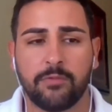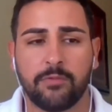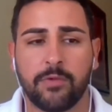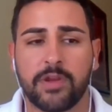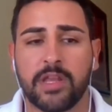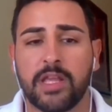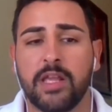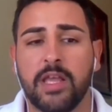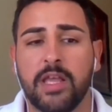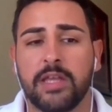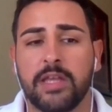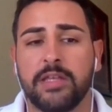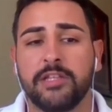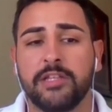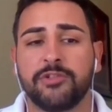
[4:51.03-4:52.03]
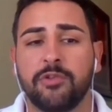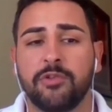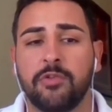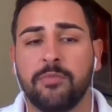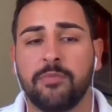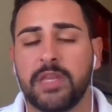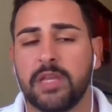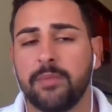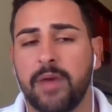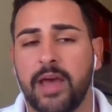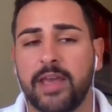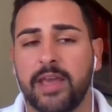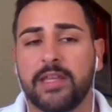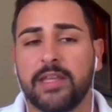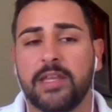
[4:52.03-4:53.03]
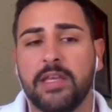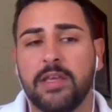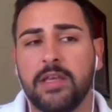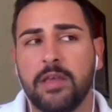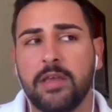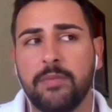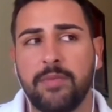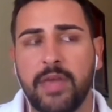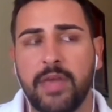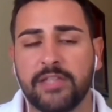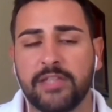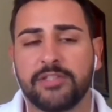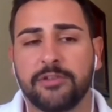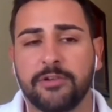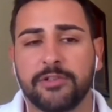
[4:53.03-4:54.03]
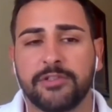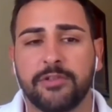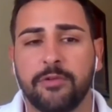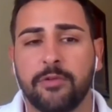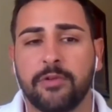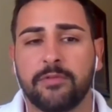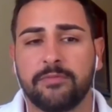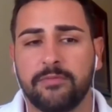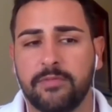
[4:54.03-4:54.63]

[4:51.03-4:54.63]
running digital media buying and paid search or